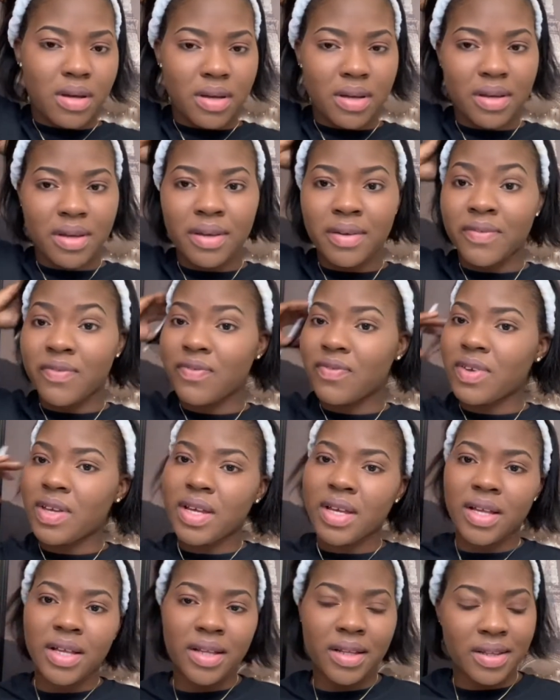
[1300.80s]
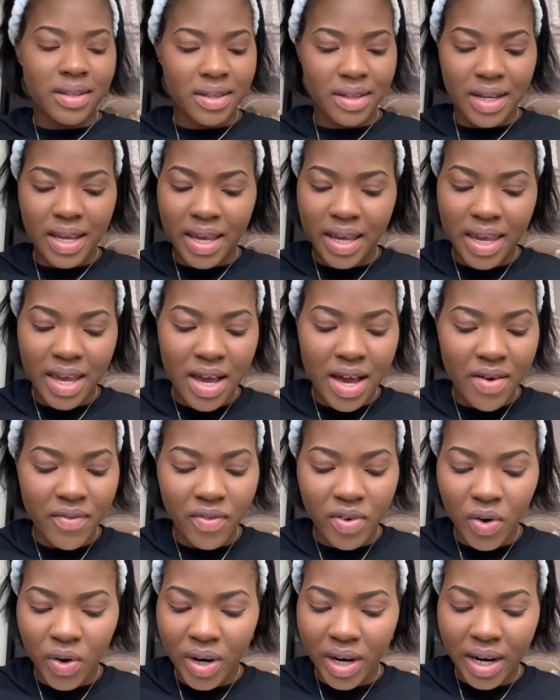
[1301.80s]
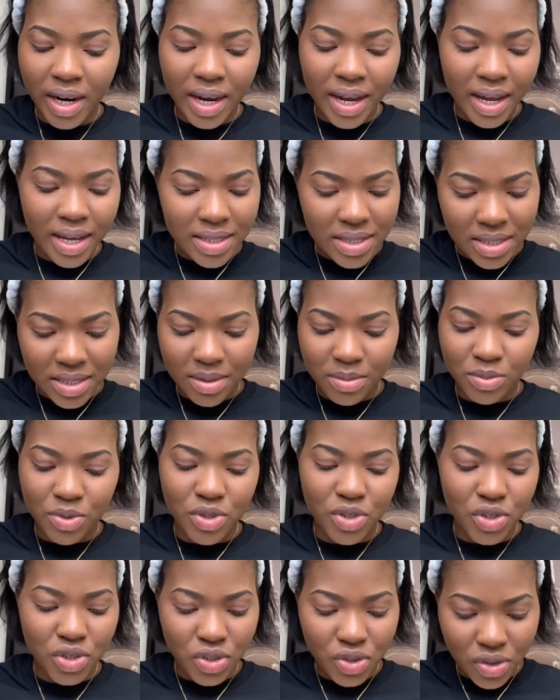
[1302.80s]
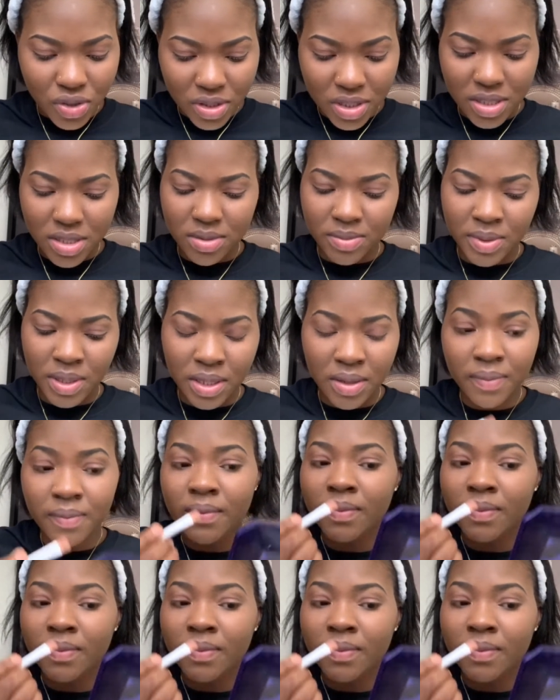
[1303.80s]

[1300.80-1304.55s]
You feel like you have an orgasm, trust me.